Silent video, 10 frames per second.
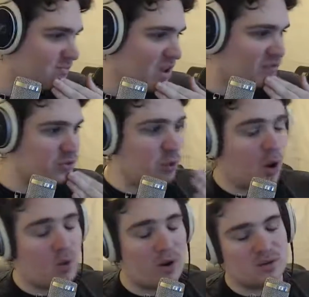If you
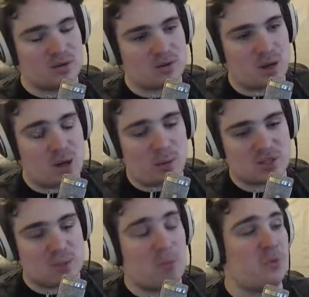all want to help us
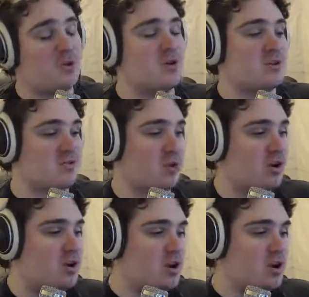come up with a question for it,